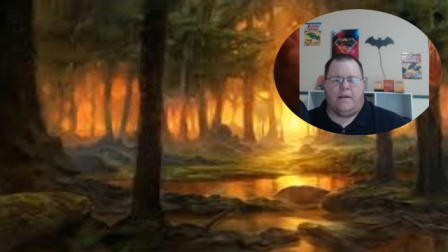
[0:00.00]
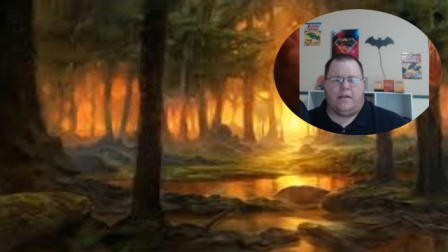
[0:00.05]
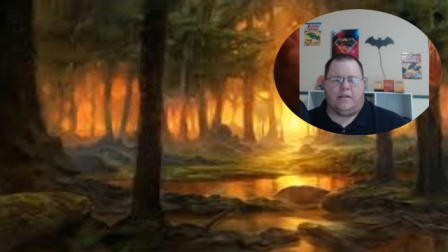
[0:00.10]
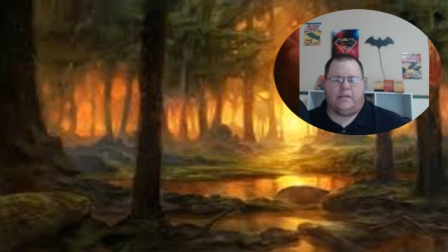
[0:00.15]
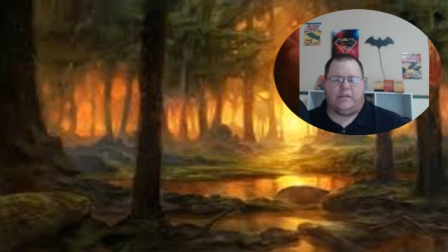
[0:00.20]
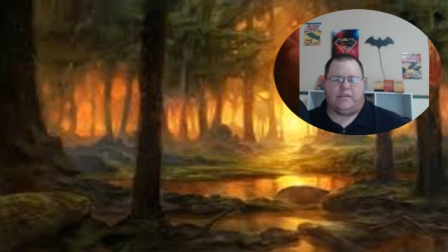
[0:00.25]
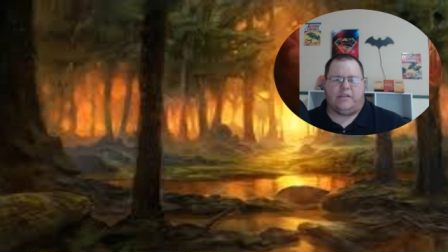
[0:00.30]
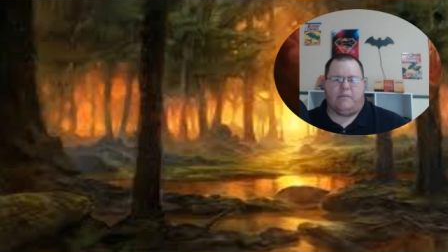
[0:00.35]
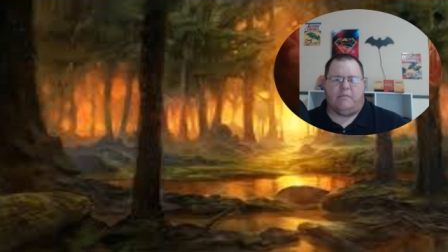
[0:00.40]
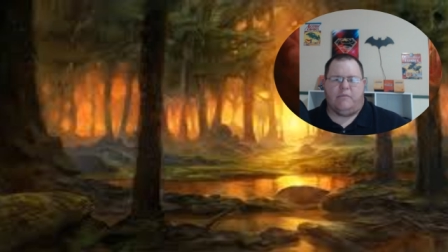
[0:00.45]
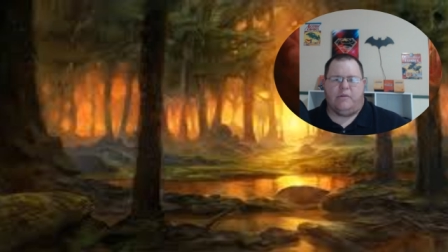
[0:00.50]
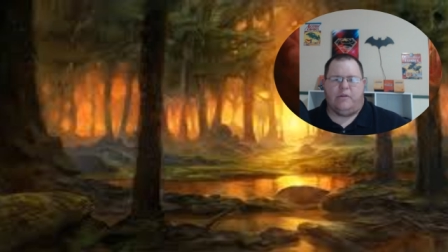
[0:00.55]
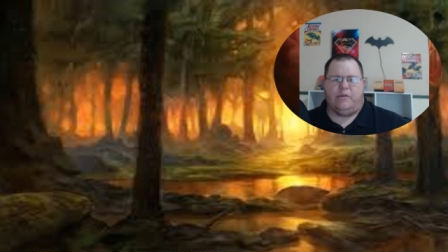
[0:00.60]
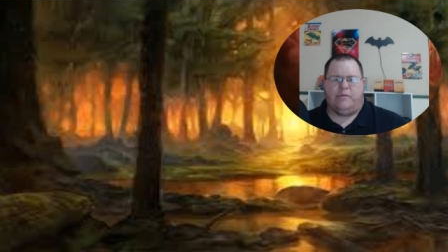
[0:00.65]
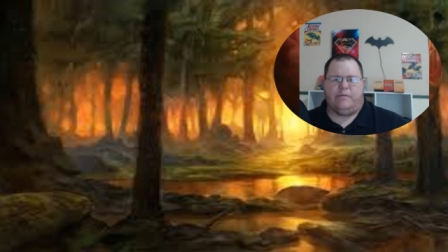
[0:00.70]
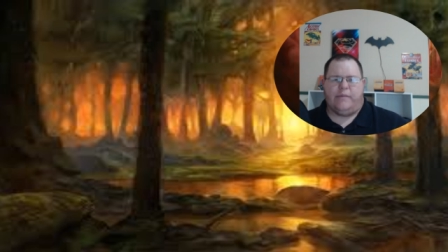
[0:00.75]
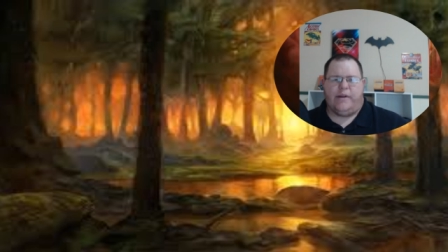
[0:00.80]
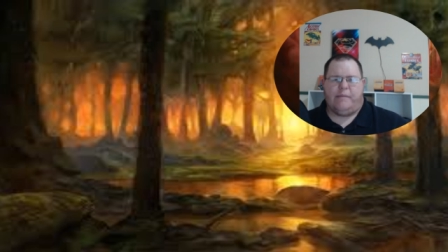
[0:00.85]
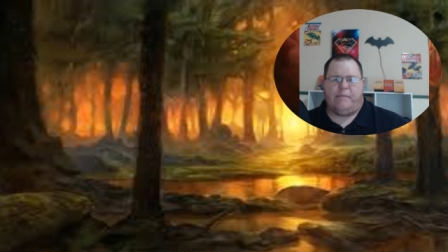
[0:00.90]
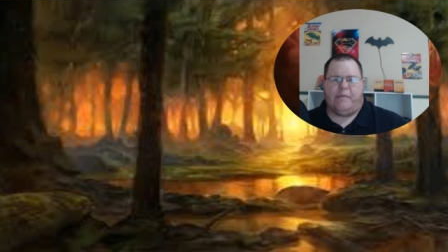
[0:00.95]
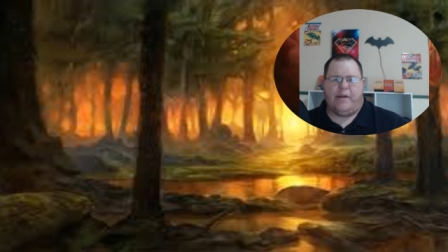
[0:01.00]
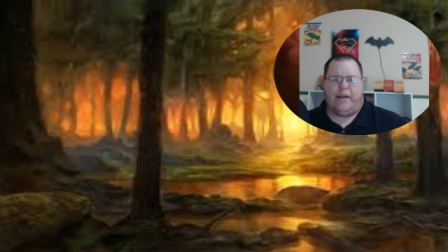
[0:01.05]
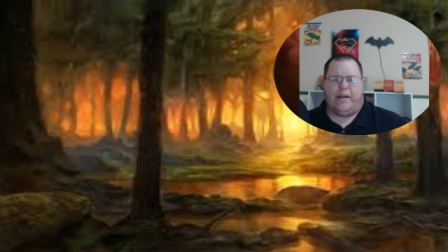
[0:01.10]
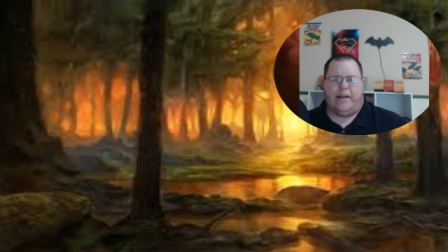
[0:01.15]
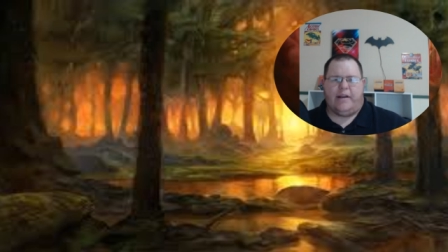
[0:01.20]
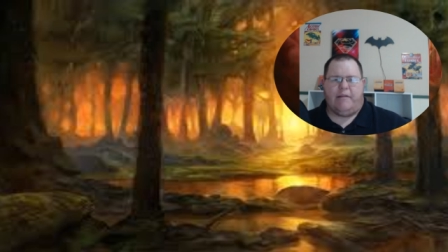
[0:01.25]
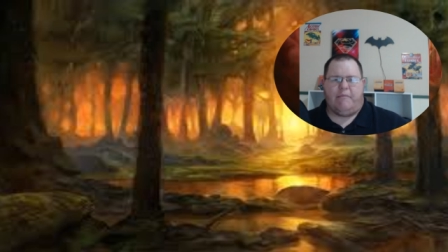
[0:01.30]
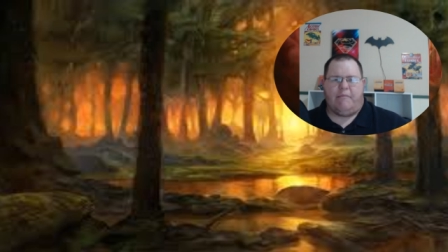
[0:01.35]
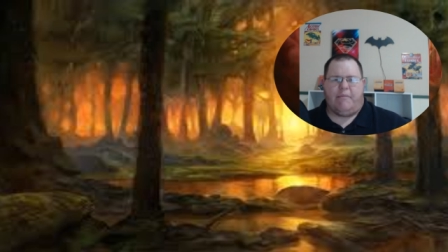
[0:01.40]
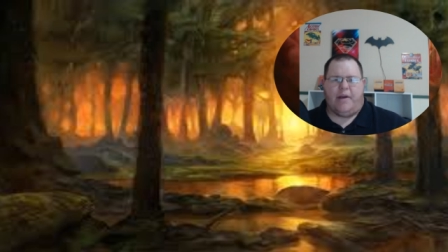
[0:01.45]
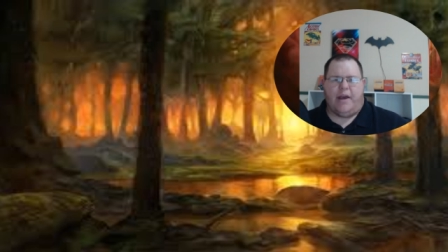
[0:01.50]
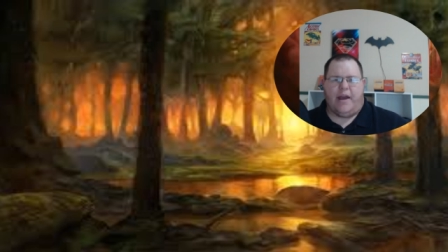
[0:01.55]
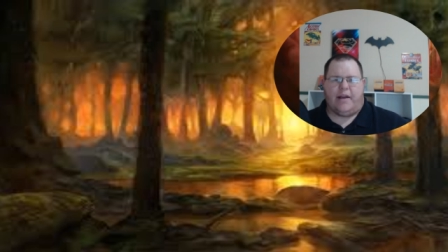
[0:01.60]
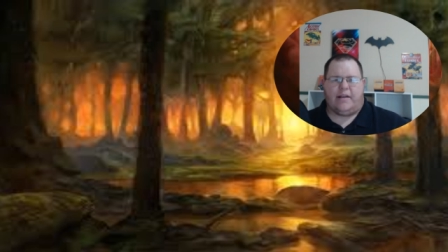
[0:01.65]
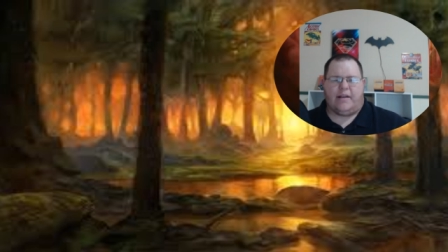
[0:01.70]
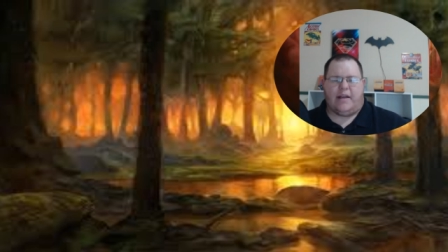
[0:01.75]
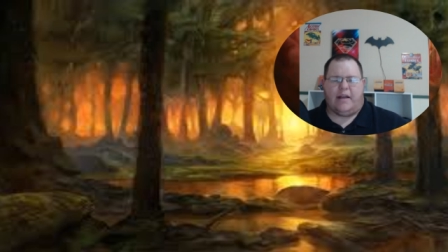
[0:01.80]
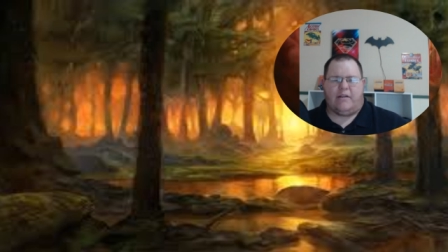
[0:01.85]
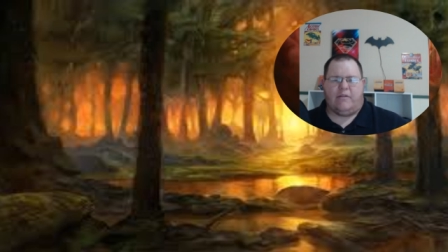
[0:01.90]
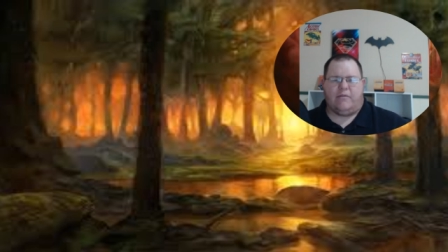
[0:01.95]
Samut may make an impact.
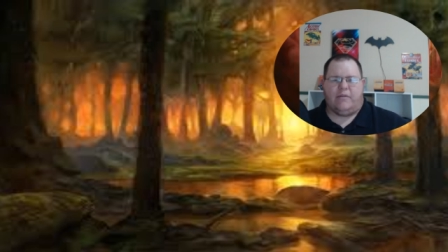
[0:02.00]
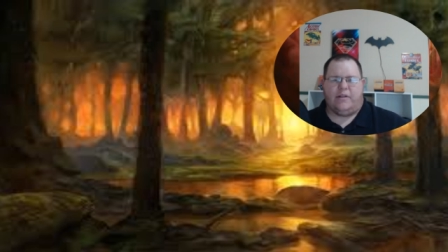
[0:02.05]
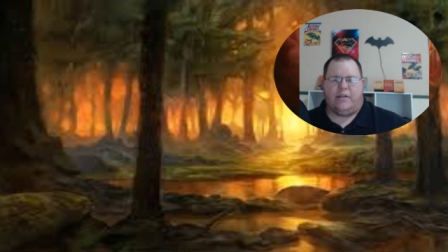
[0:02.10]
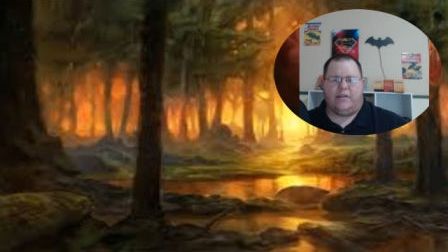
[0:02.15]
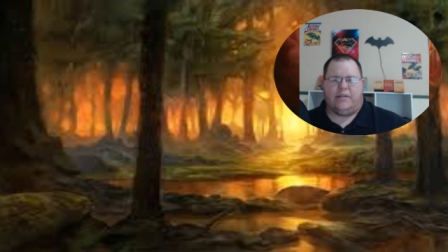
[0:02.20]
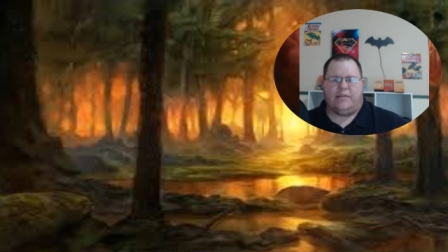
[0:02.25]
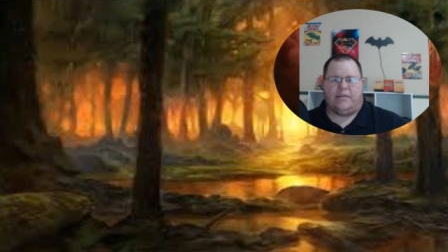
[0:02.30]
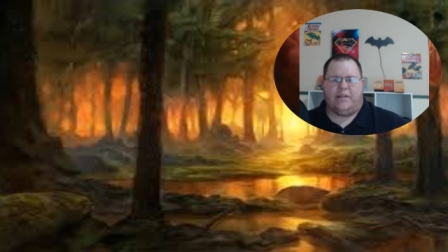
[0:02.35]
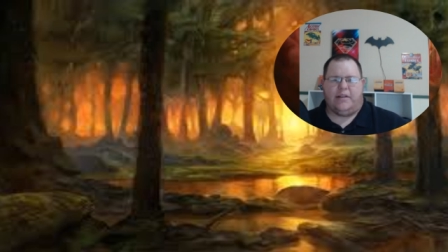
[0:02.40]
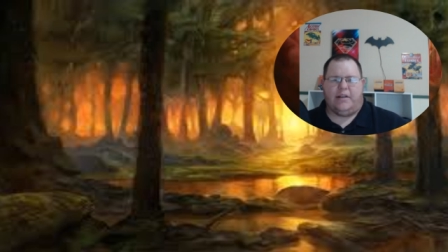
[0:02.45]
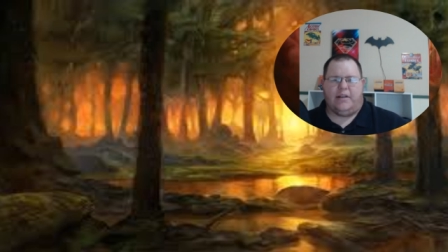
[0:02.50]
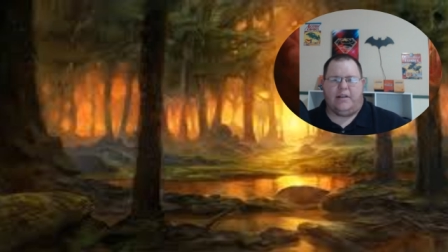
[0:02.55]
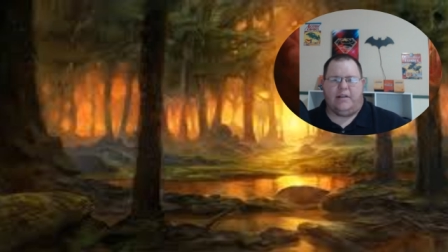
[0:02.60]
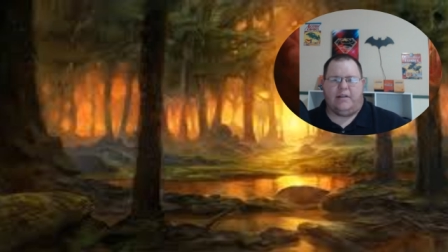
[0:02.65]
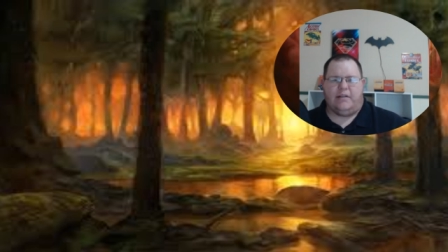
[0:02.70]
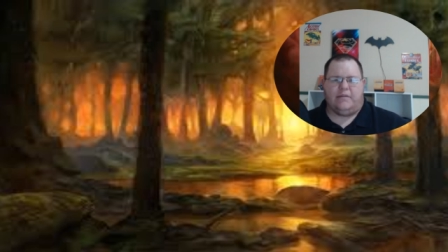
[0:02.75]
I don't really see